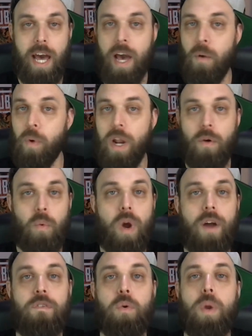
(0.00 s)

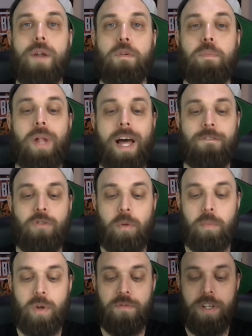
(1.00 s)
whatever platform
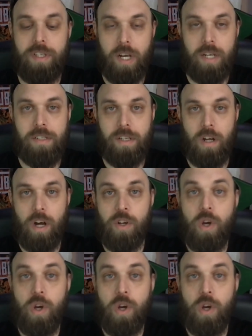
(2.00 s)
you've discussed it on,